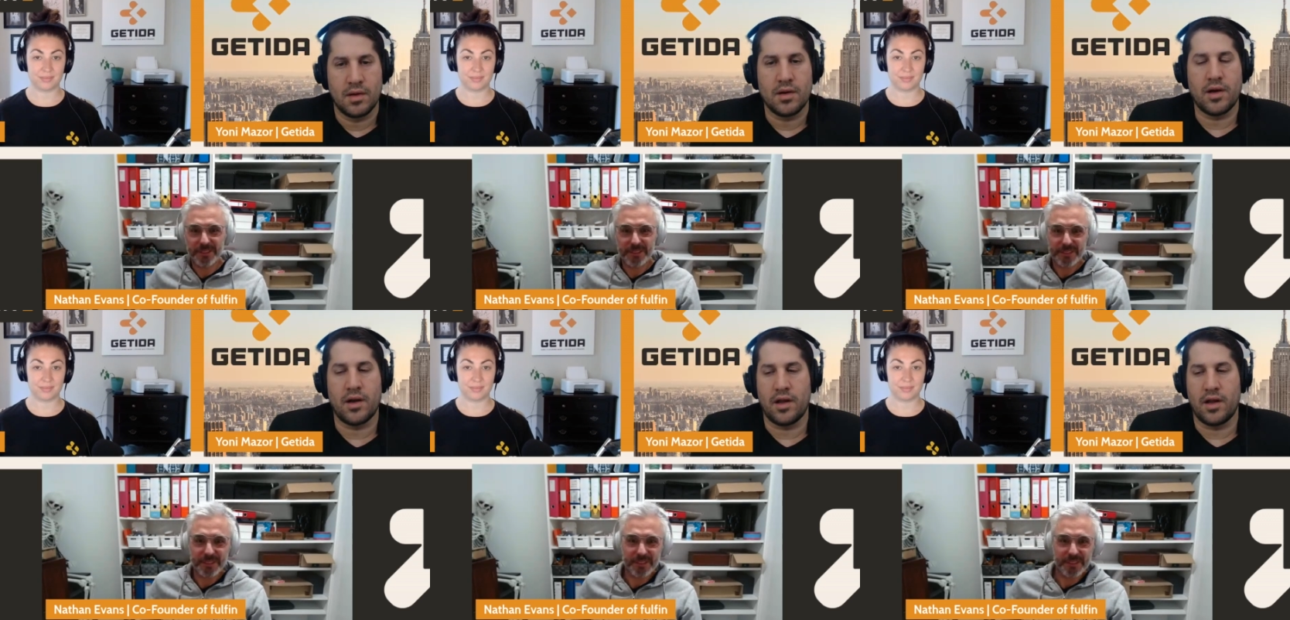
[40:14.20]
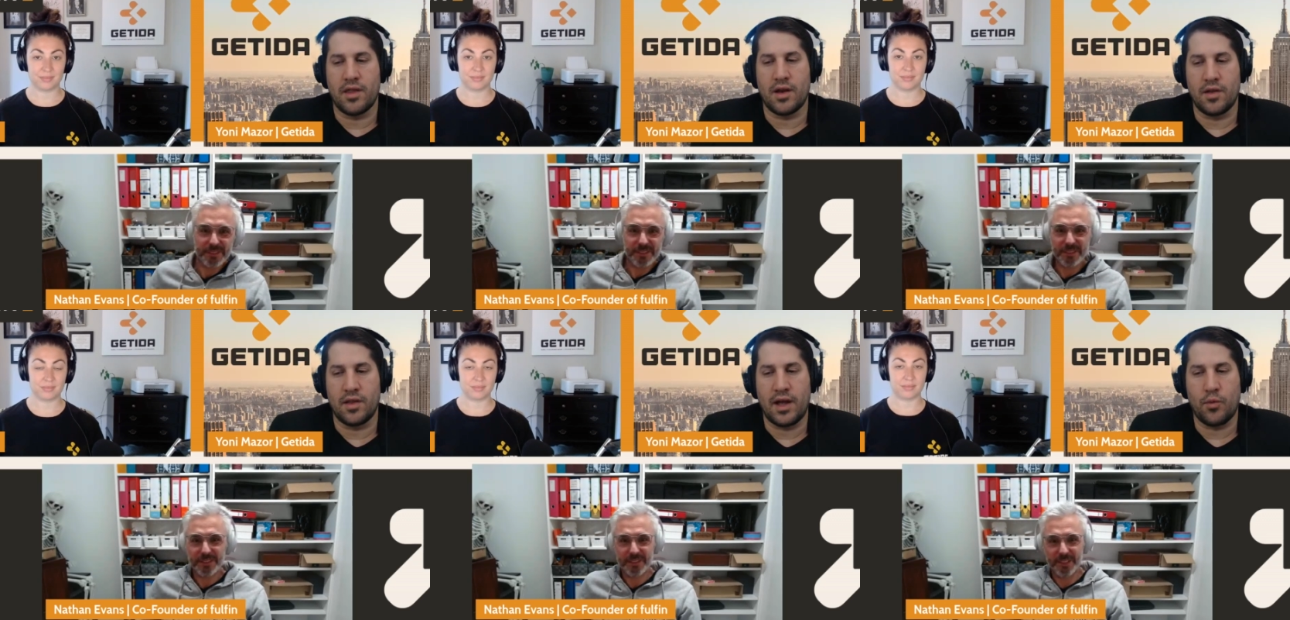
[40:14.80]
Speaker 1: Got it. And
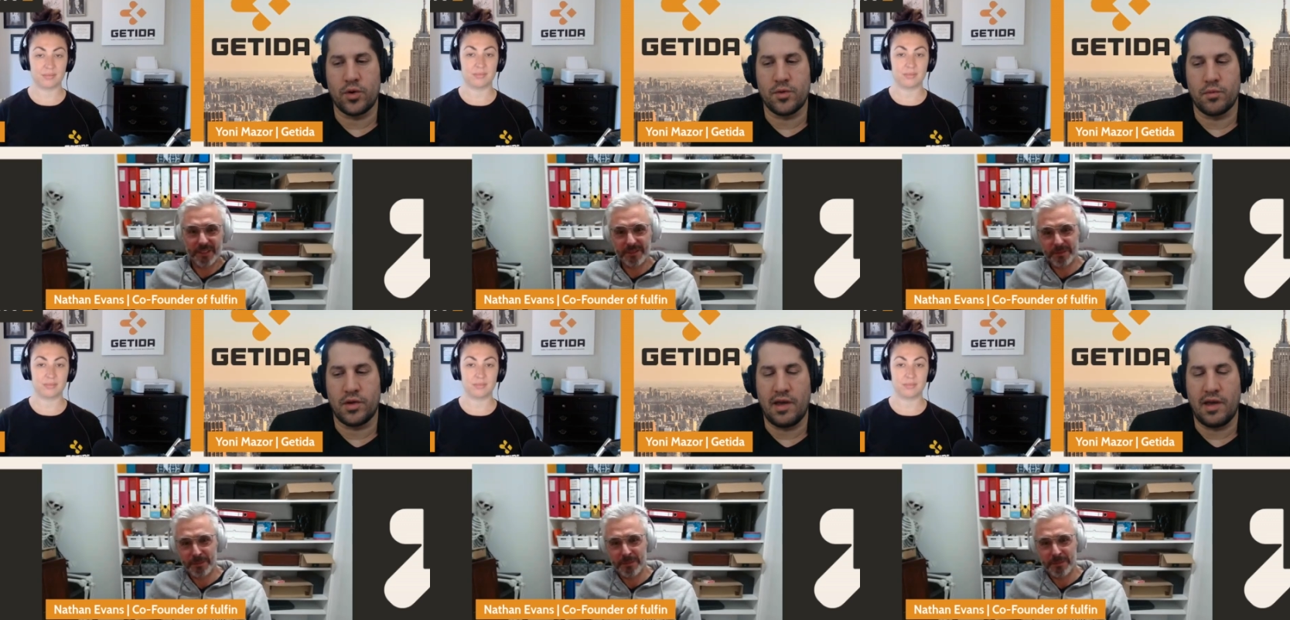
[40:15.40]
then that what